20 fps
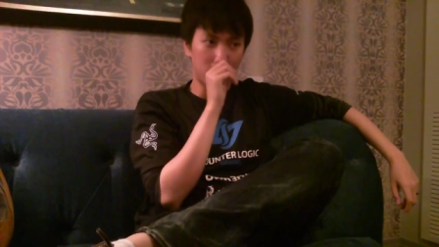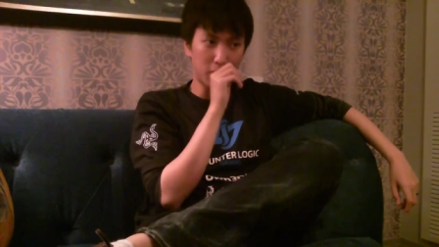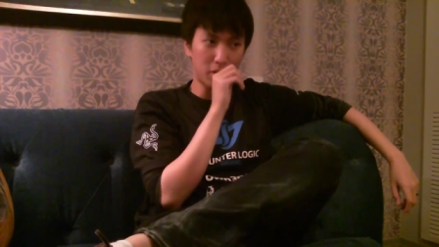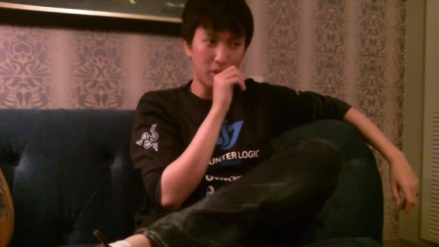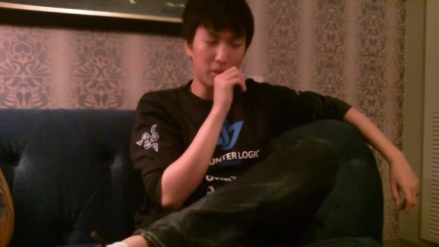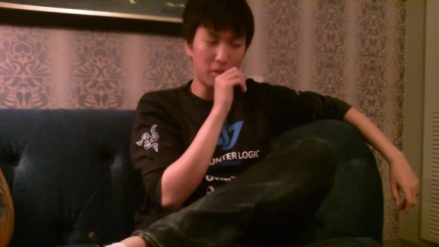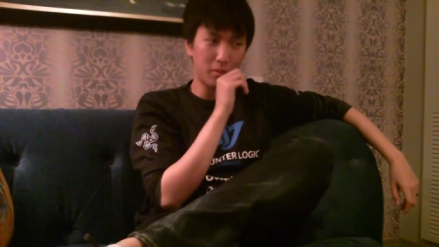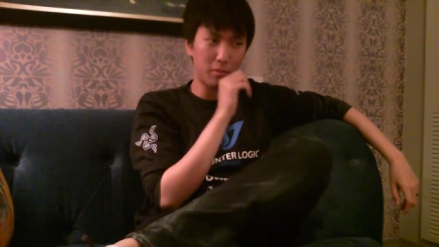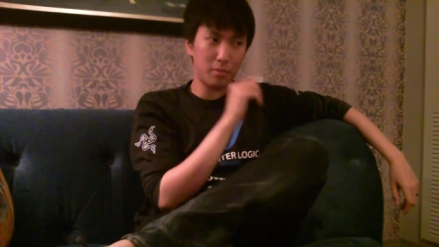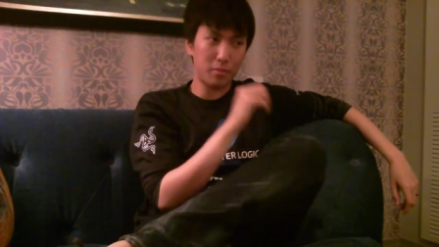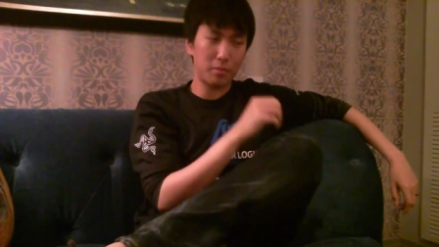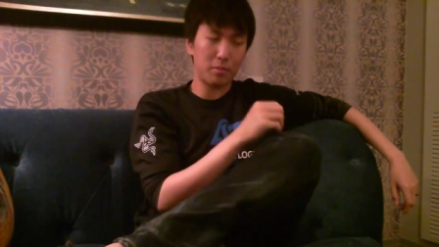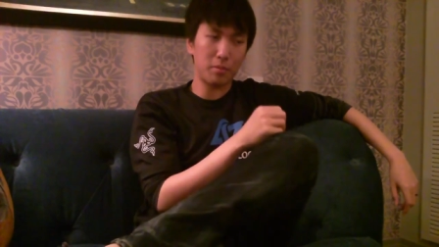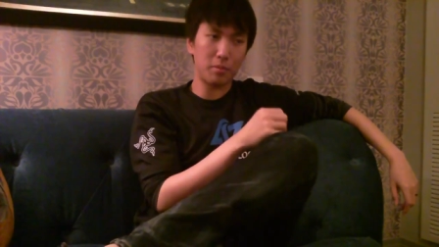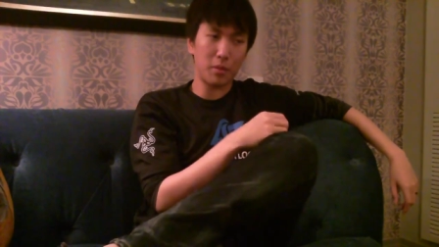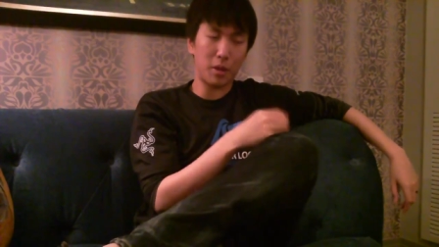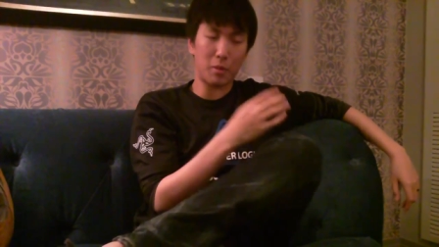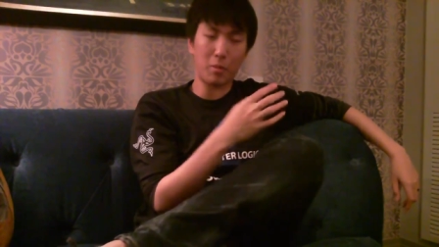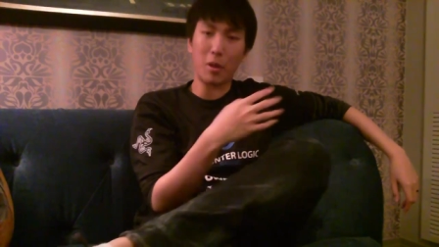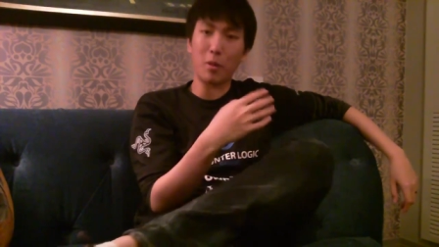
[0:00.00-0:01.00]
it called?
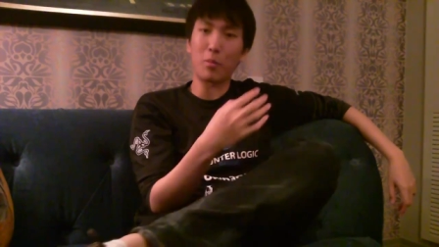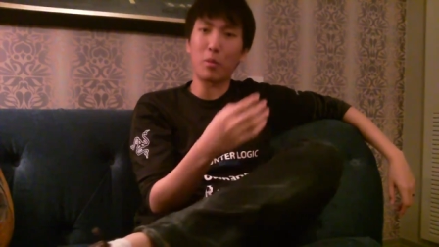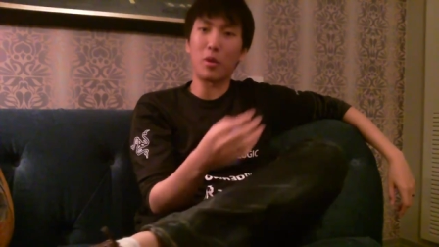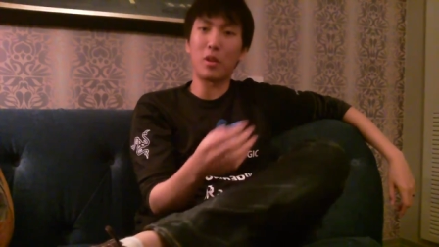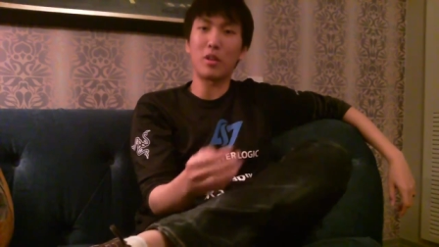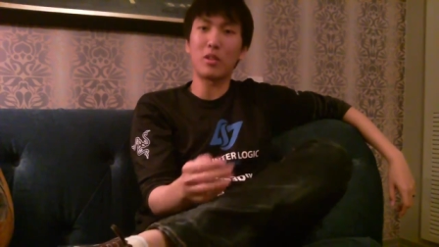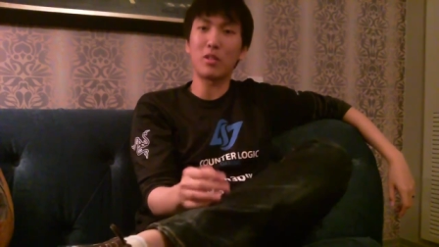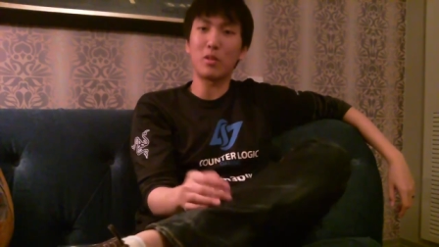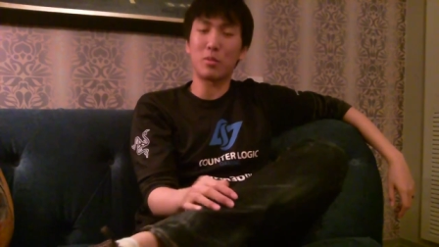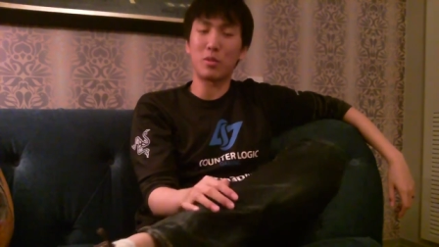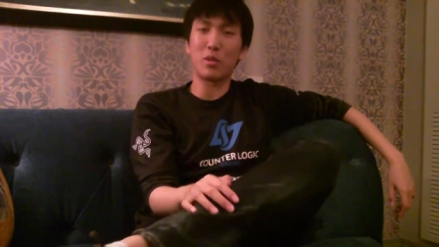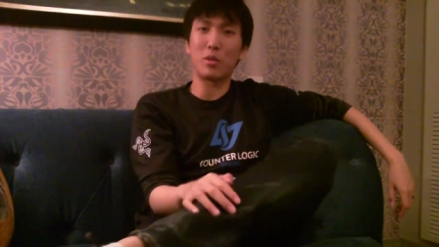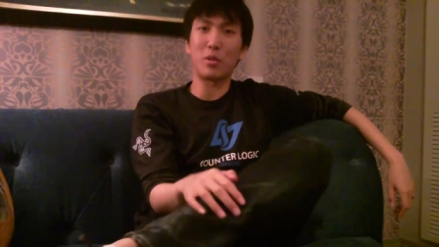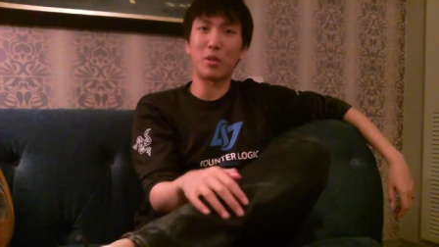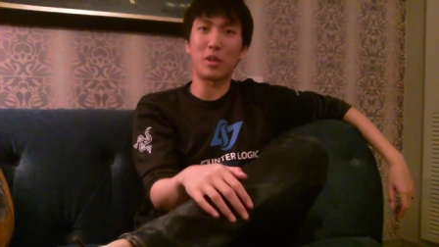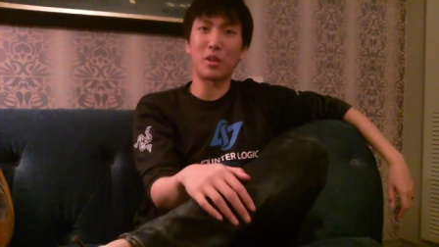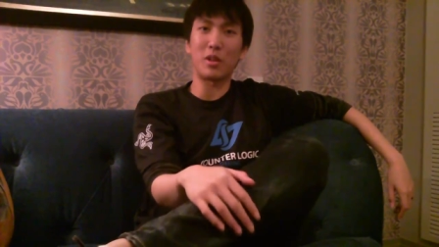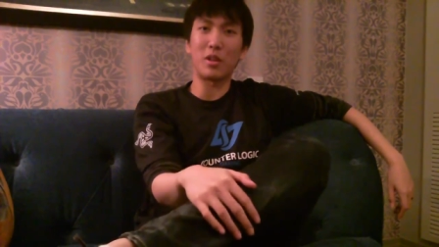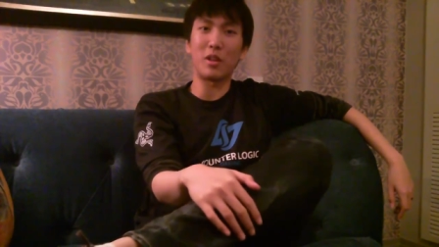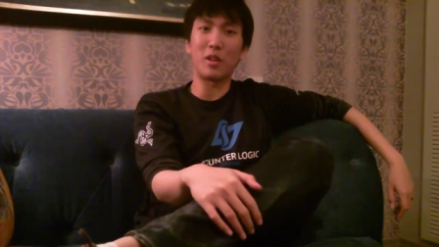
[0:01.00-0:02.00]
Like map awareness. I'm still
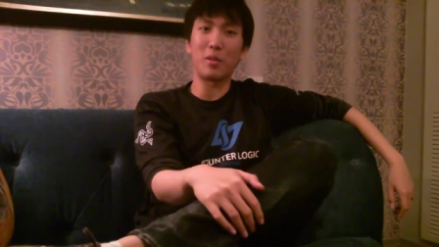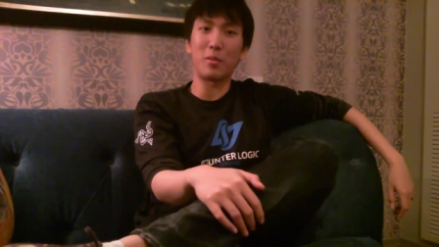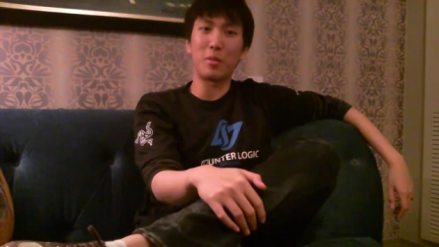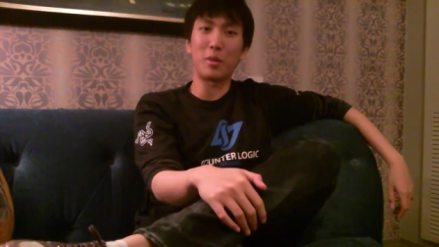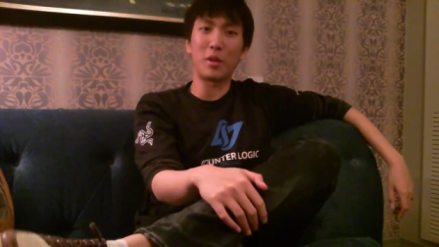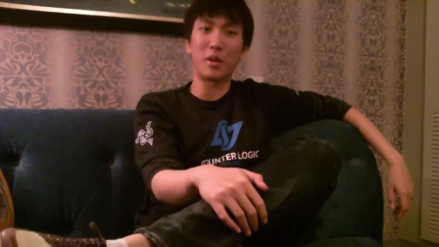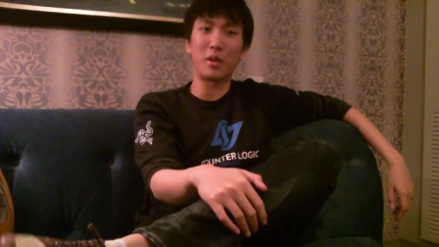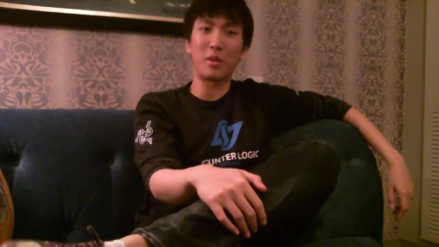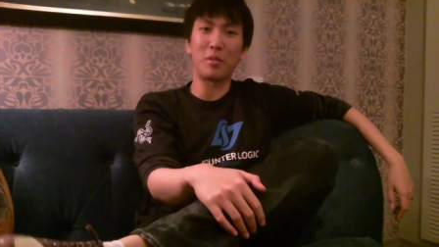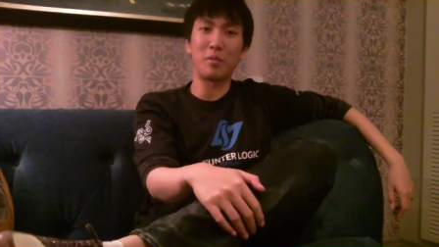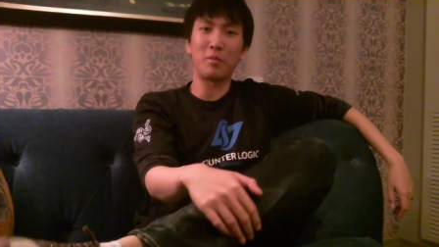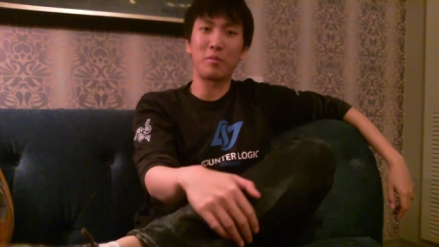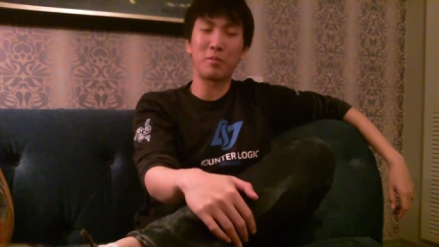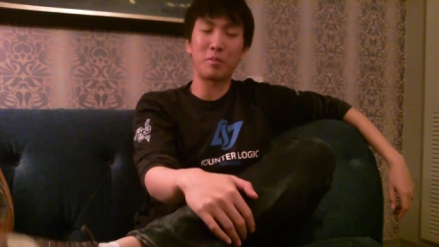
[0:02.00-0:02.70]
working on, but